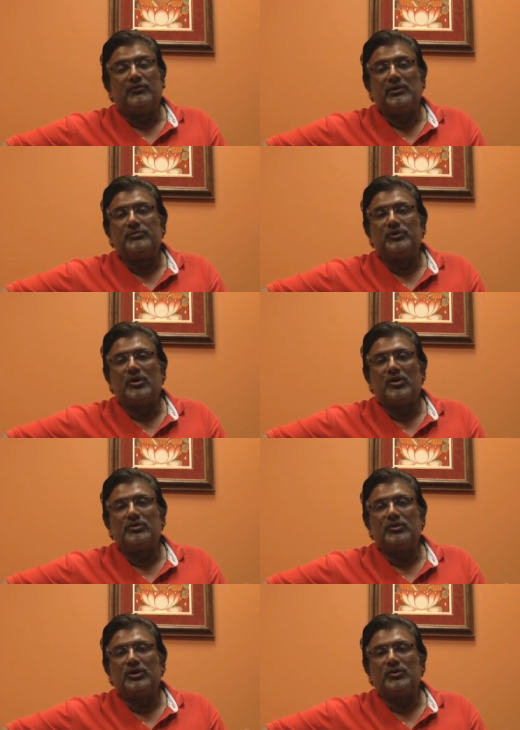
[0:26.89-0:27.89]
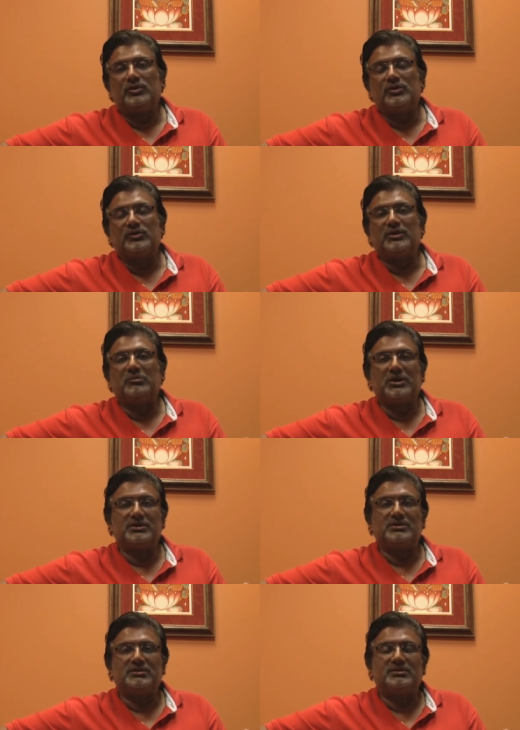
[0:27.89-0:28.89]
film songs, you can use it to sing
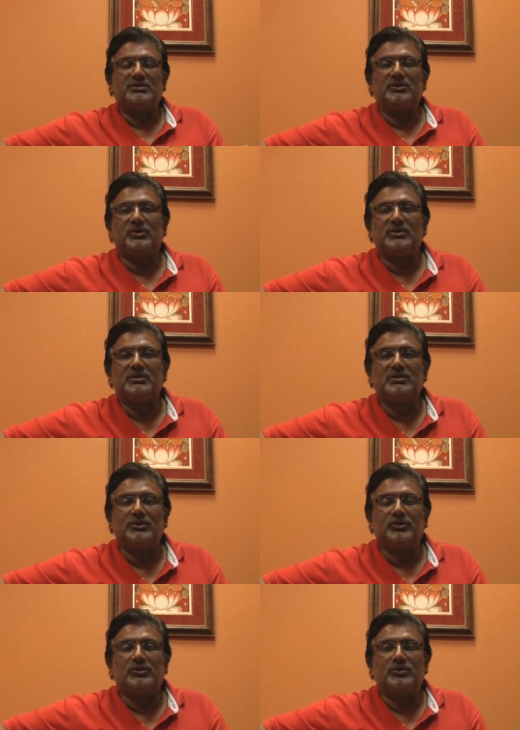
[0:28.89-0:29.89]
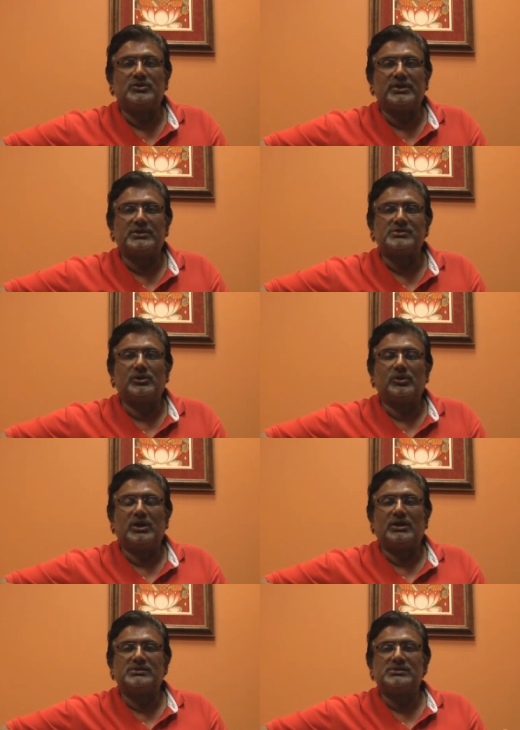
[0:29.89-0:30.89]
bhajans, you can use it to sing
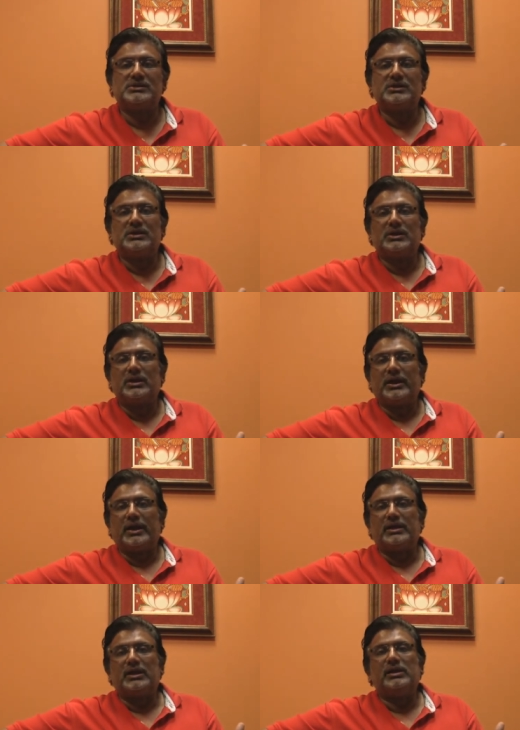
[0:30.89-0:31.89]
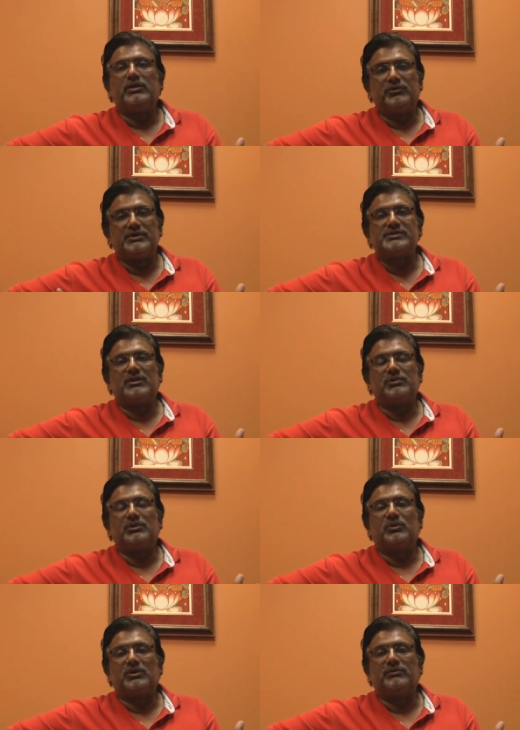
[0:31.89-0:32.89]
slokas, and I'll give an
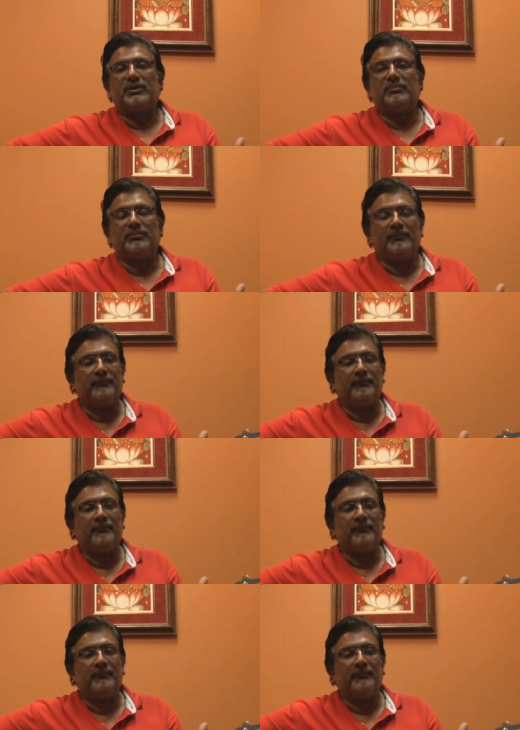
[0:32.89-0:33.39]
example of one of them.